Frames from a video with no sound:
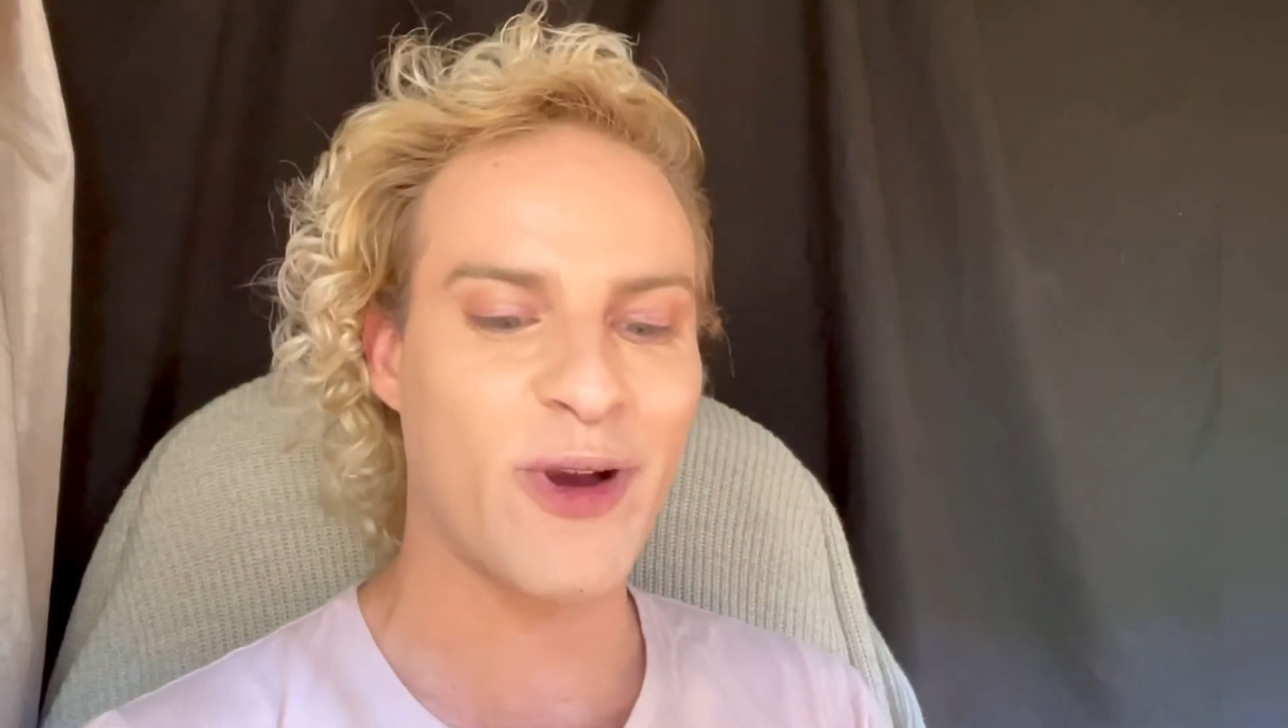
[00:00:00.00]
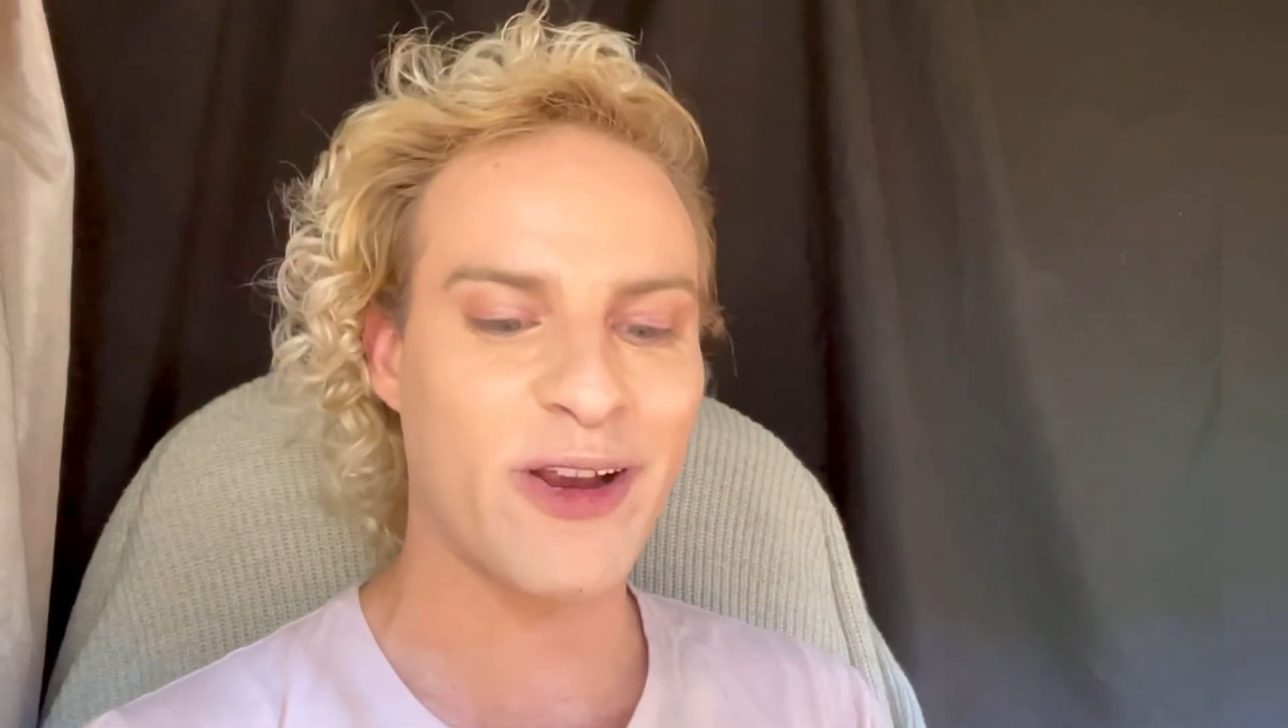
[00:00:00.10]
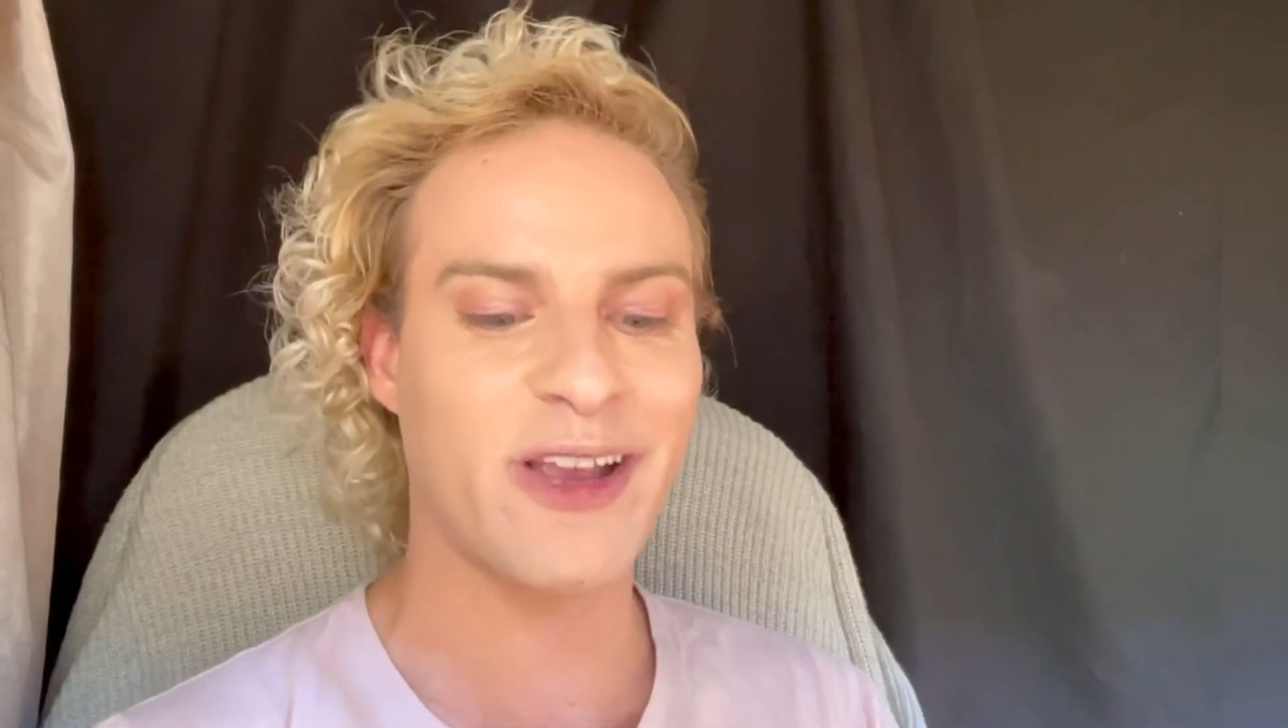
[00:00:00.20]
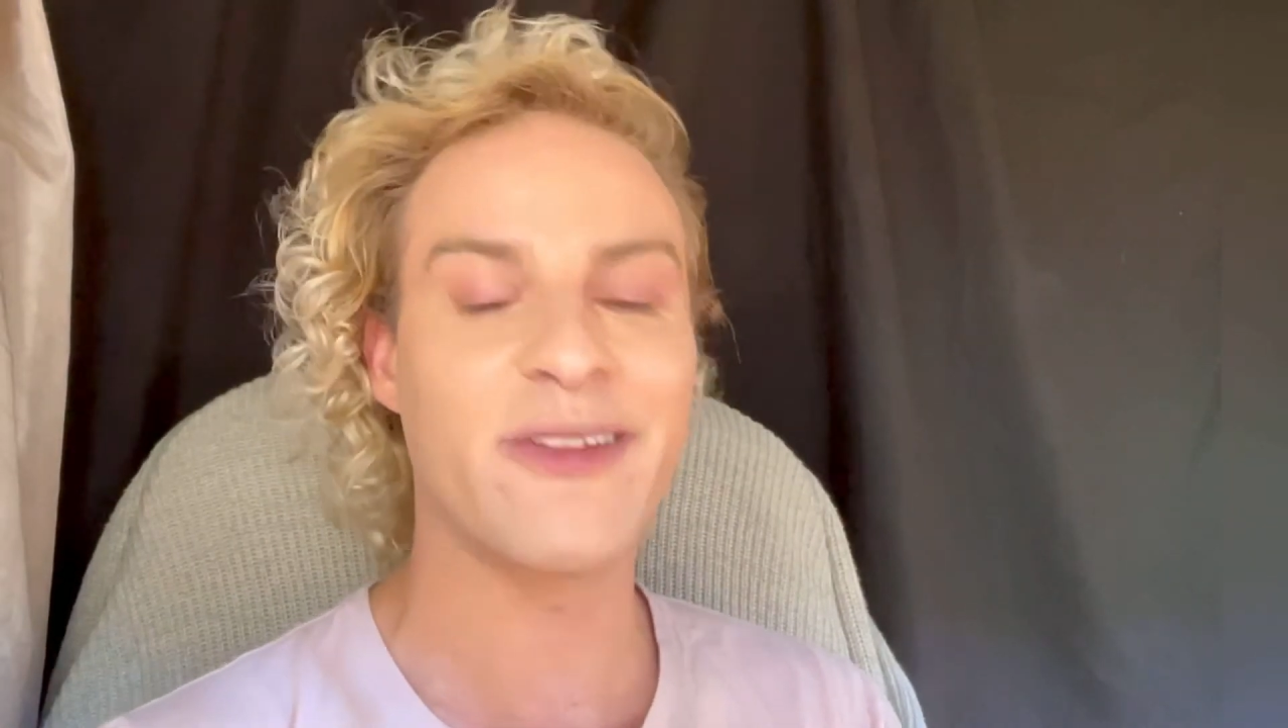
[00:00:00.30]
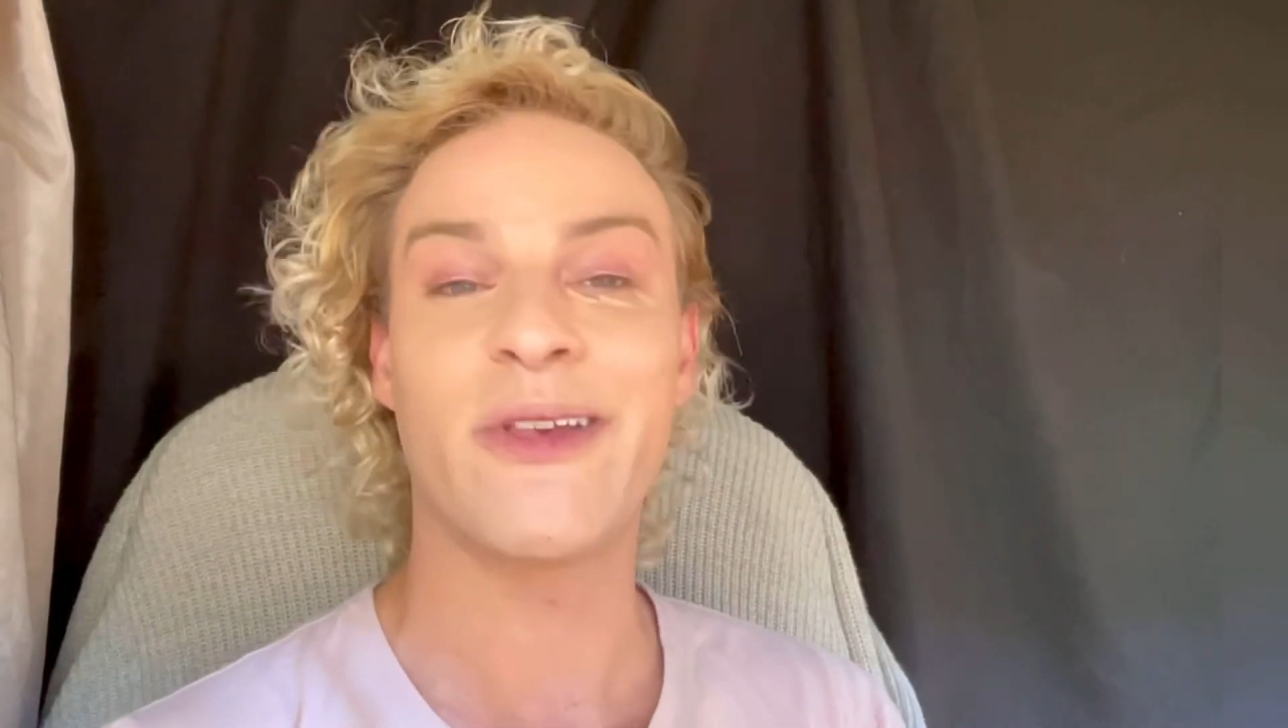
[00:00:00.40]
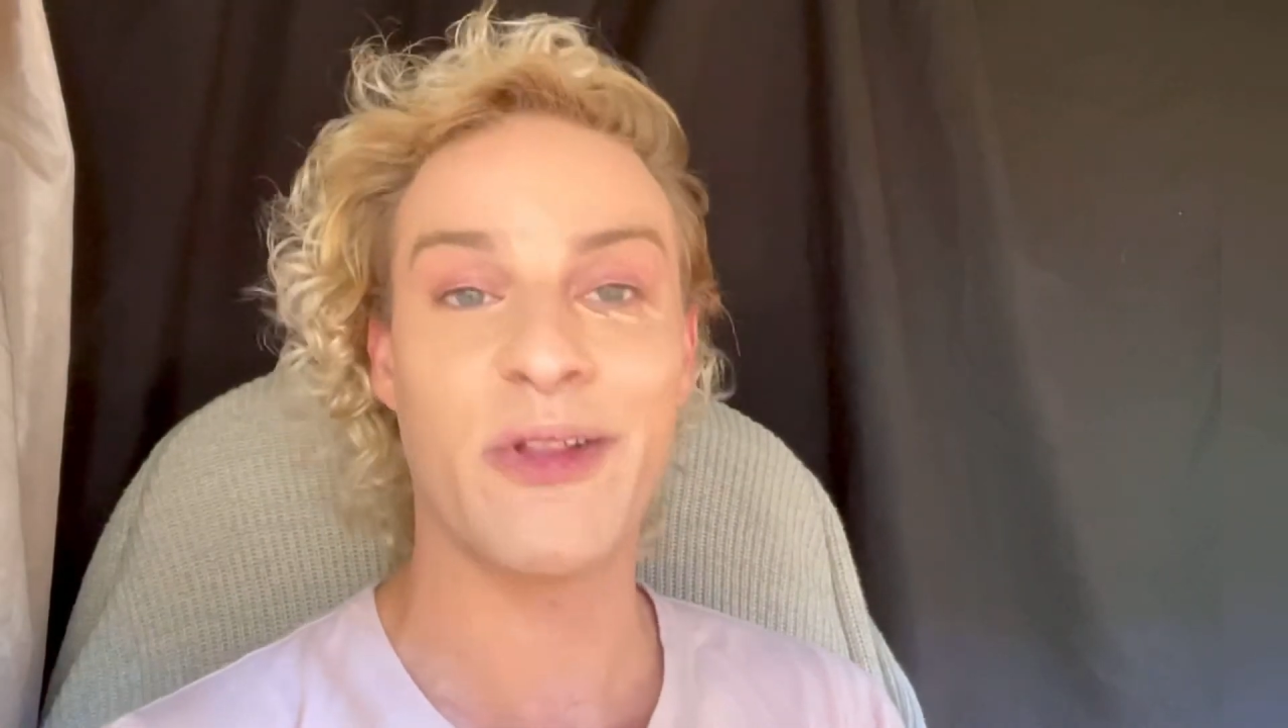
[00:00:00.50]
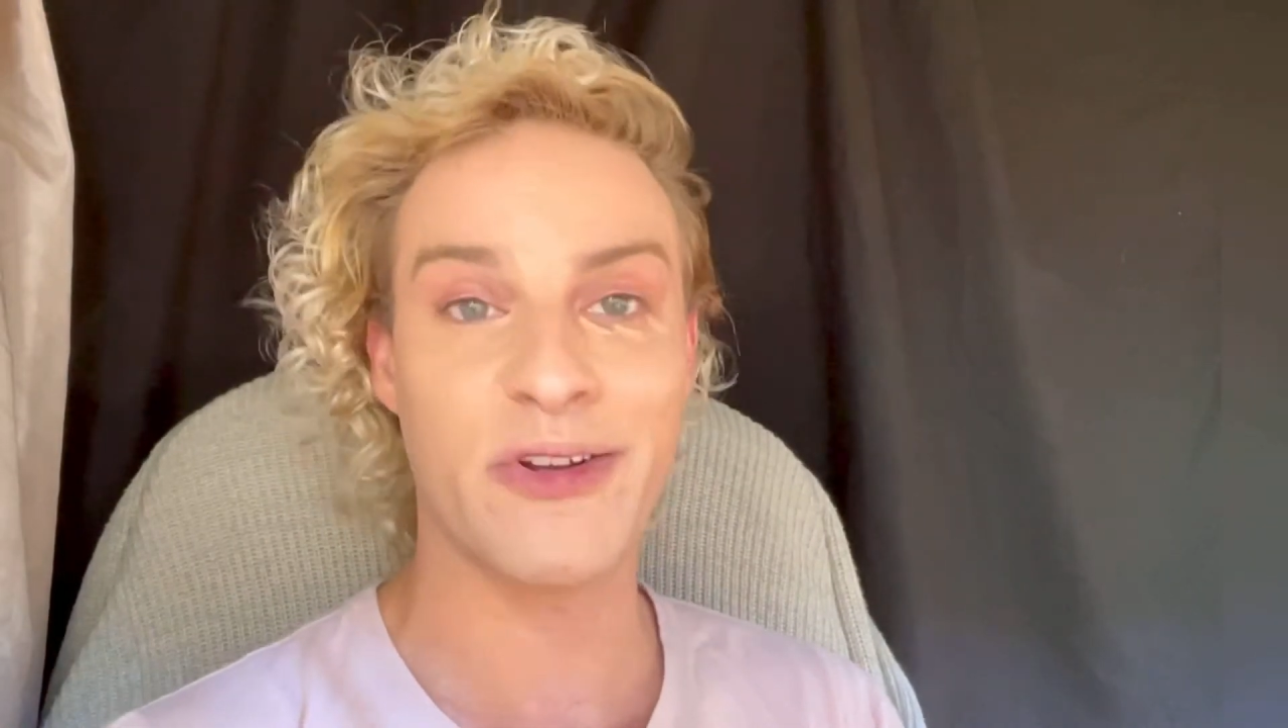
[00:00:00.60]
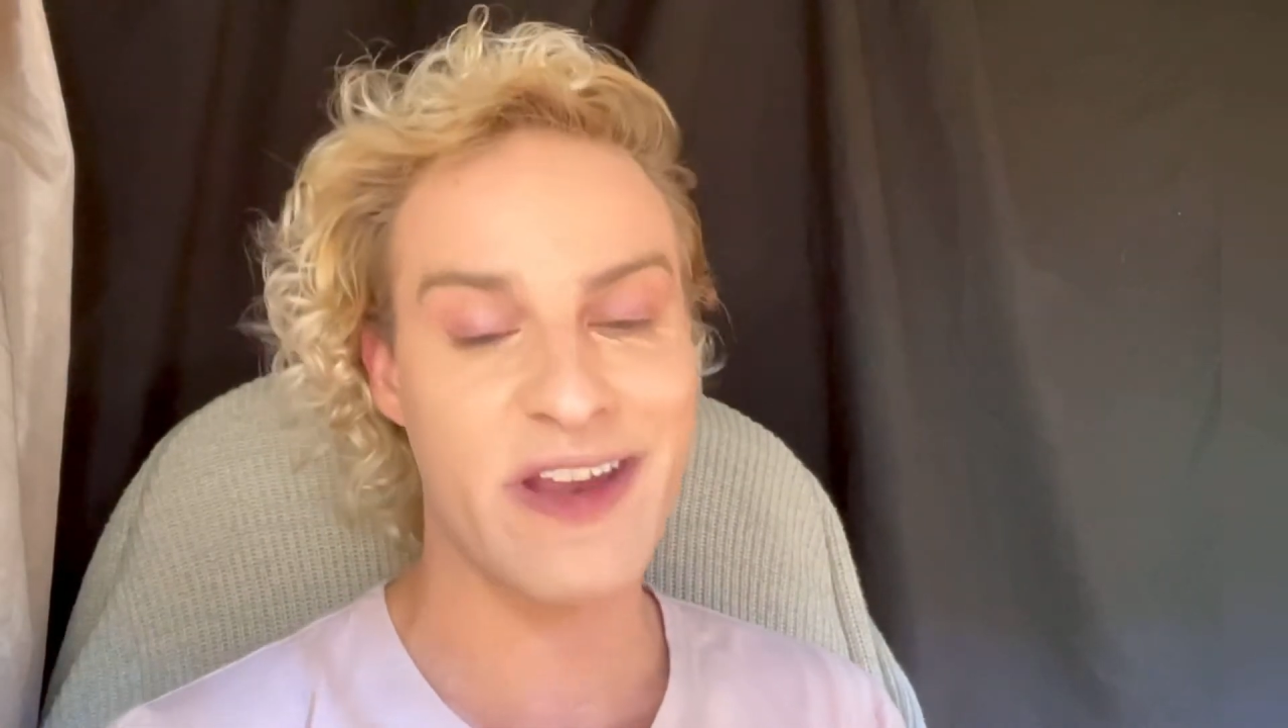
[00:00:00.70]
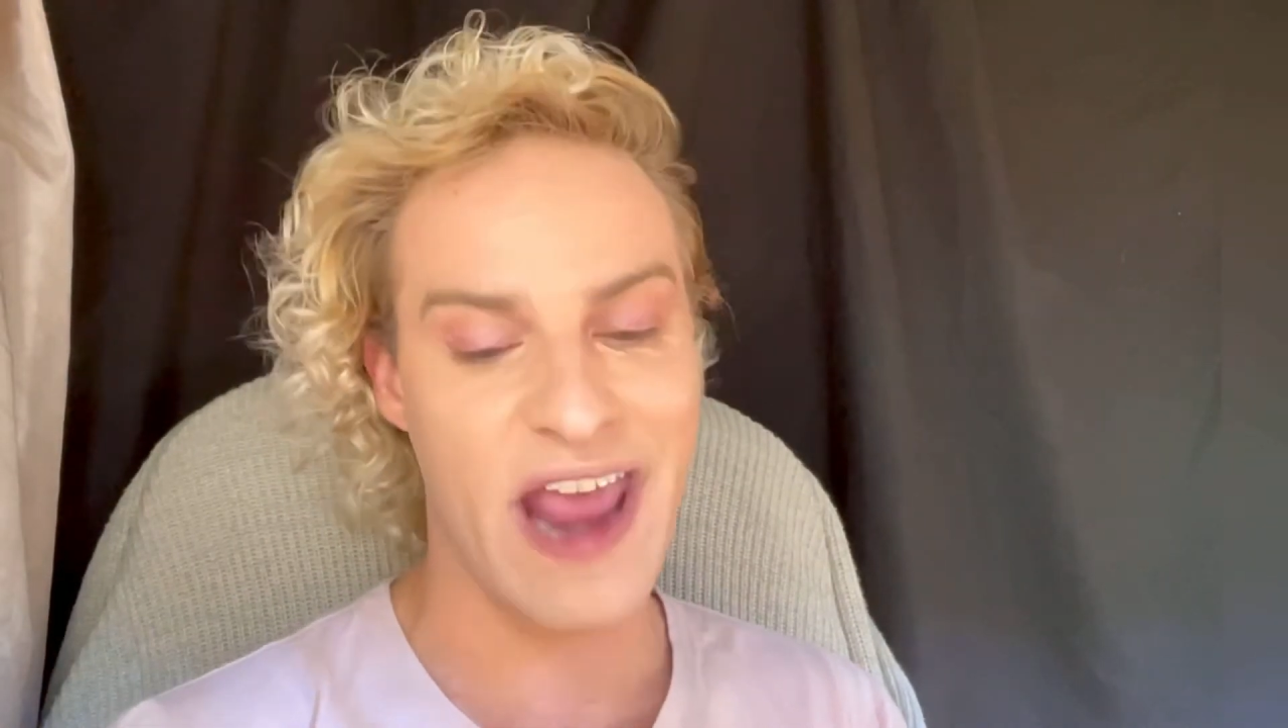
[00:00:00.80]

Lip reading: concealer today,